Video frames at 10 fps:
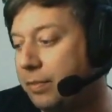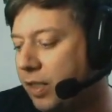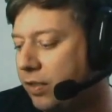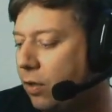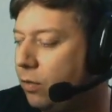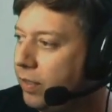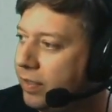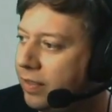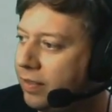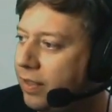size hole.
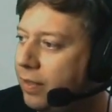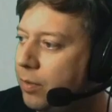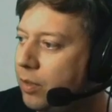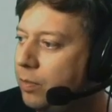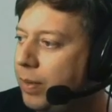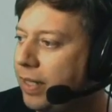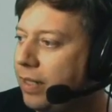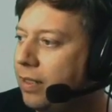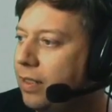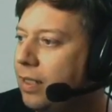This is the much bigger